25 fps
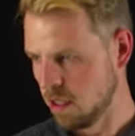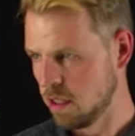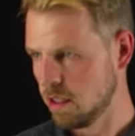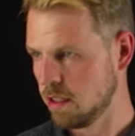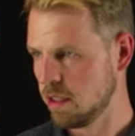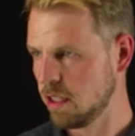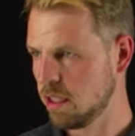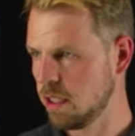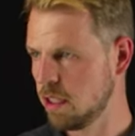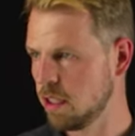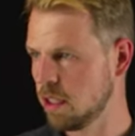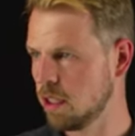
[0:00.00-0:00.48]

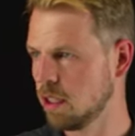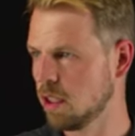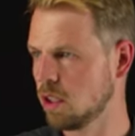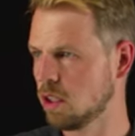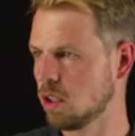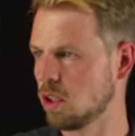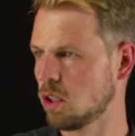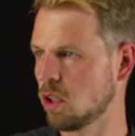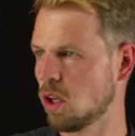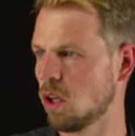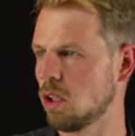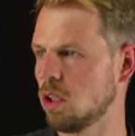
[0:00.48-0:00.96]
the
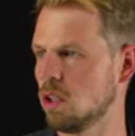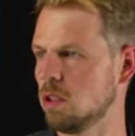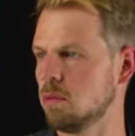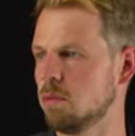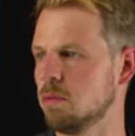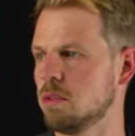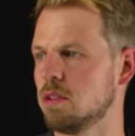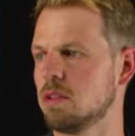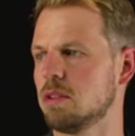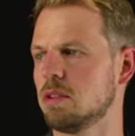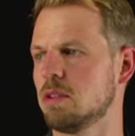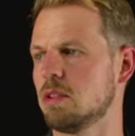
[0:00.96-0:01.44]

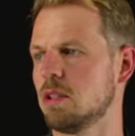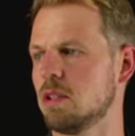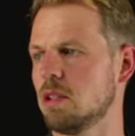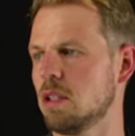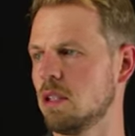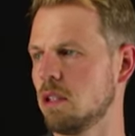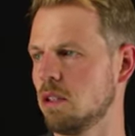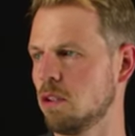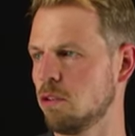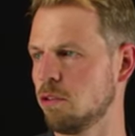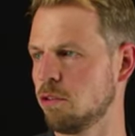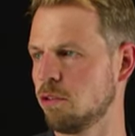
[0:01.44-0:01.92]
columns
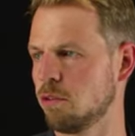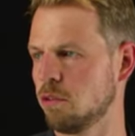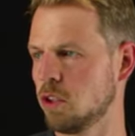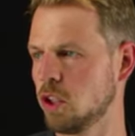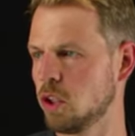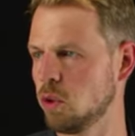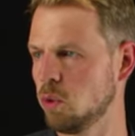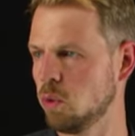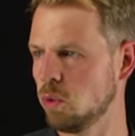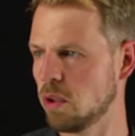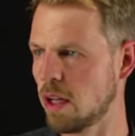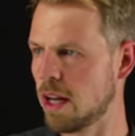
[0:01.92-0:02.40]
of
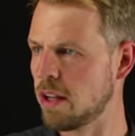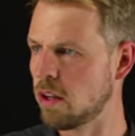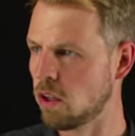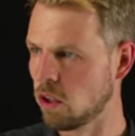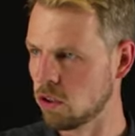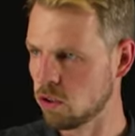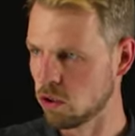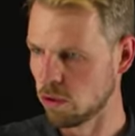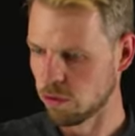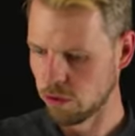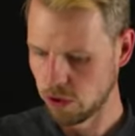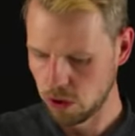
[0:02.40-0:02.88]
U and
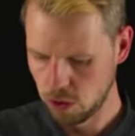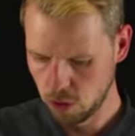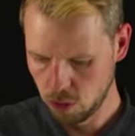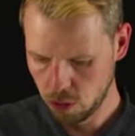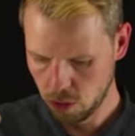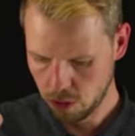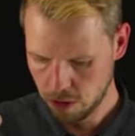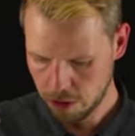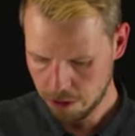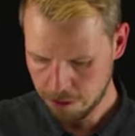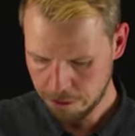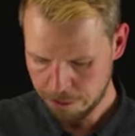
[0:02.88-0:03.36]
also of
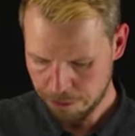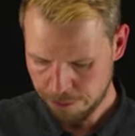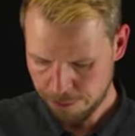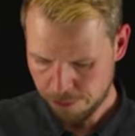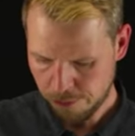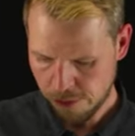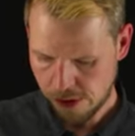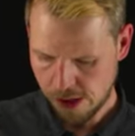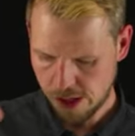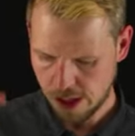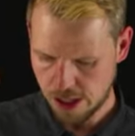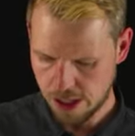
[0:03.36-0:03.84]
Q
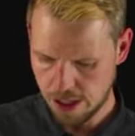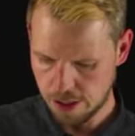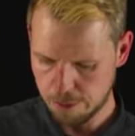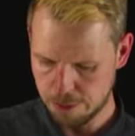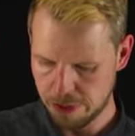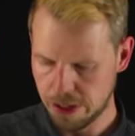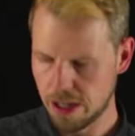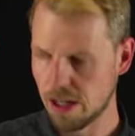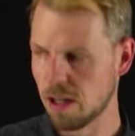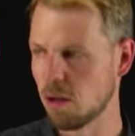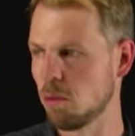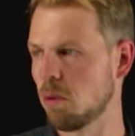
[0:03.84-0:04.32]
are
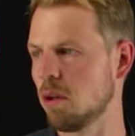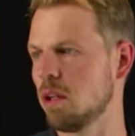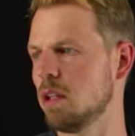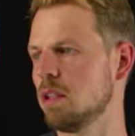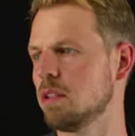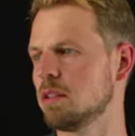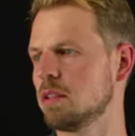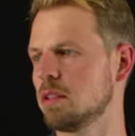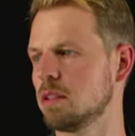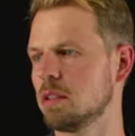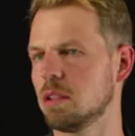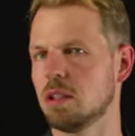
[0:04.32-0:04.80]

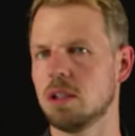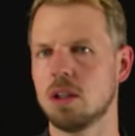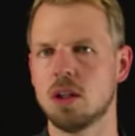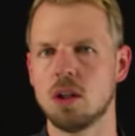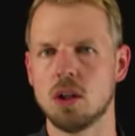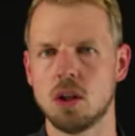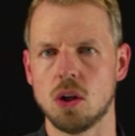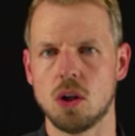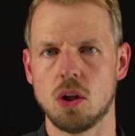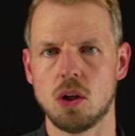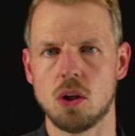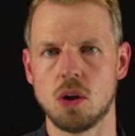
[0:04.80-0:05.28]
pairwise
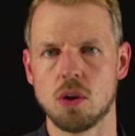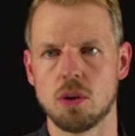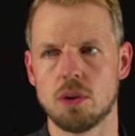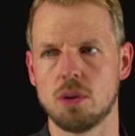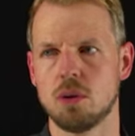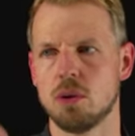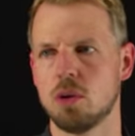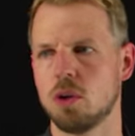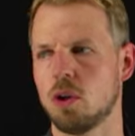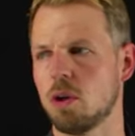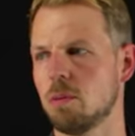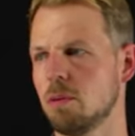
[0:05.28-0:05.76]

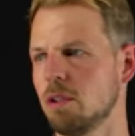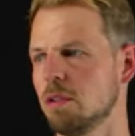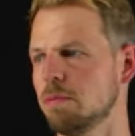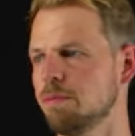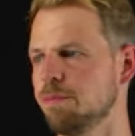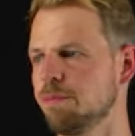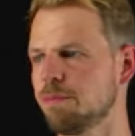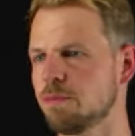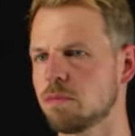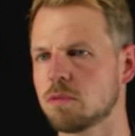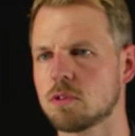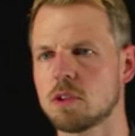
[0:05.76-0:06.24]
orthonormal,
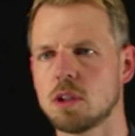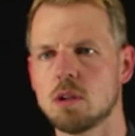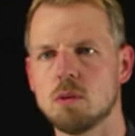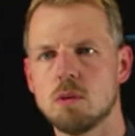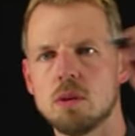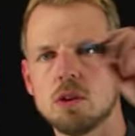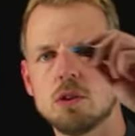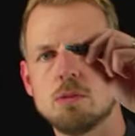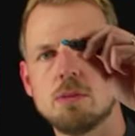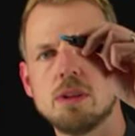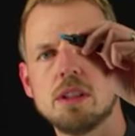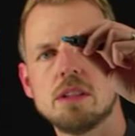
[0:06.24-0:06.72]

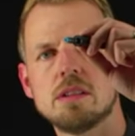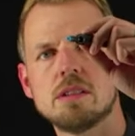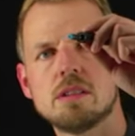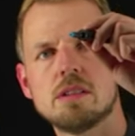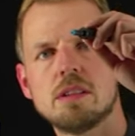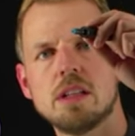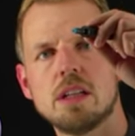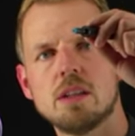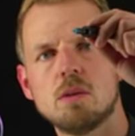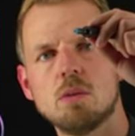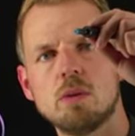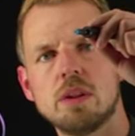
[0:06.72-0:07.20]
which means
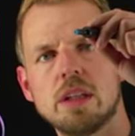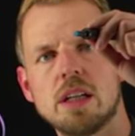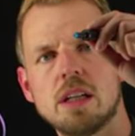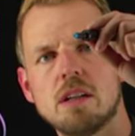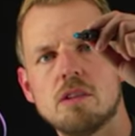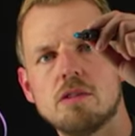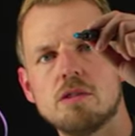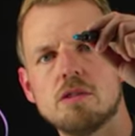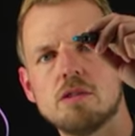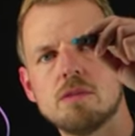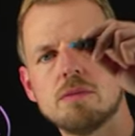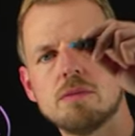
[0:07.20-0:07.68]
that we have